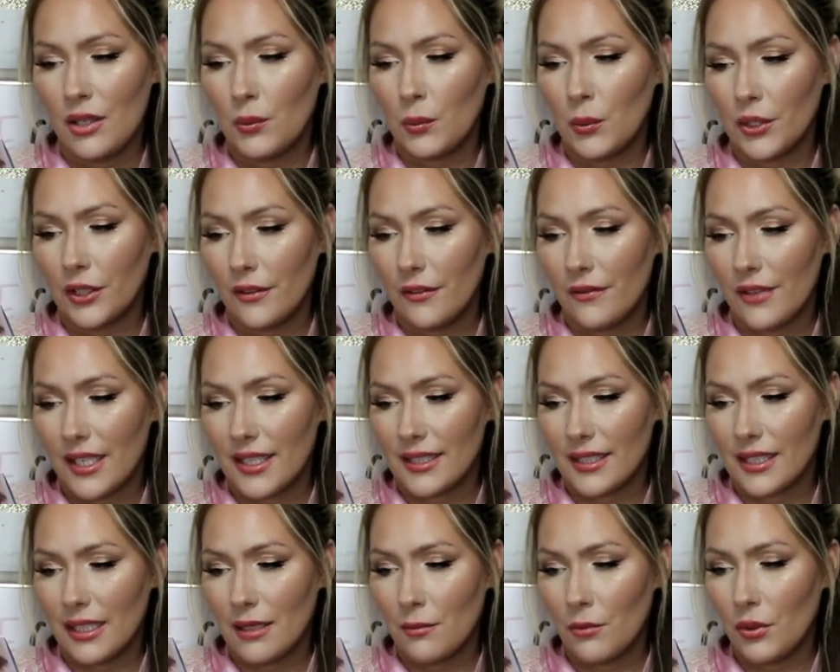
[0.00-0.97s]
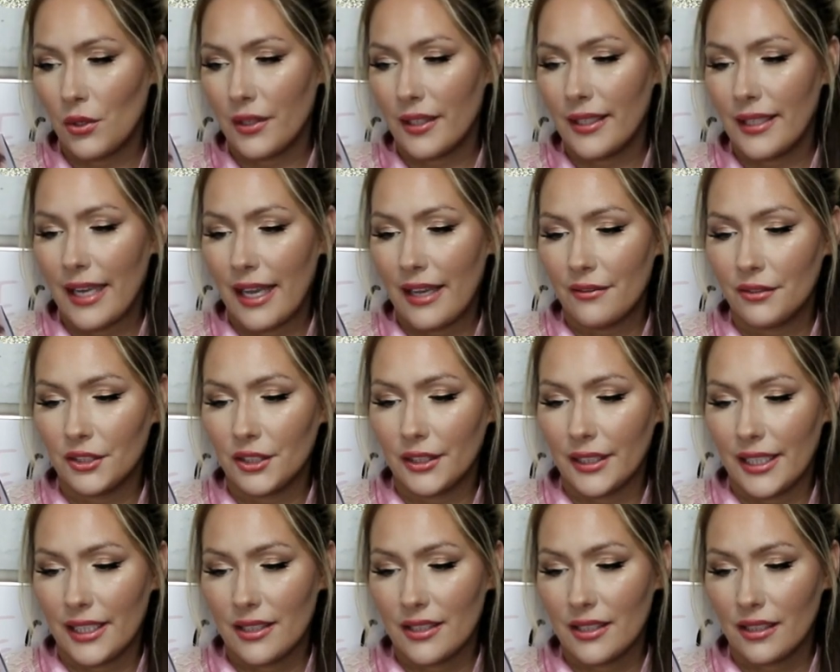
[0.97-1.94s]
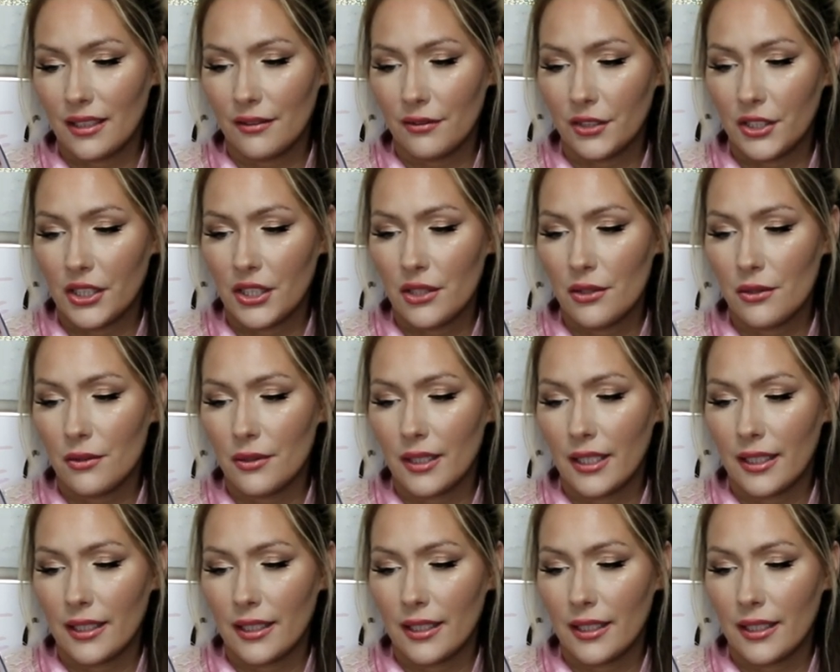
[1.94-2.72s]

We're investing more than ever in delivering you